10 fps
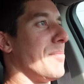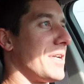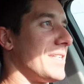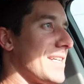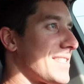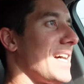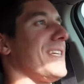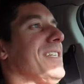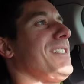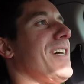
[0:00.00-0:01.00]
but it does kind
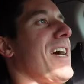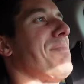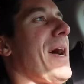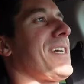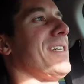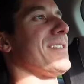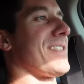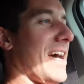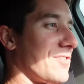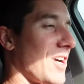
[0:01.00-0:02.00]
of kick your head back against
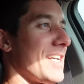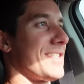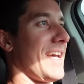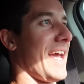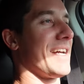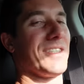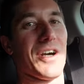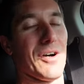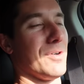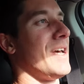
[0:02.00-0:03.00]
the headrest and
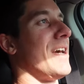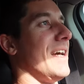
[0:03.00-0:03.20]
go.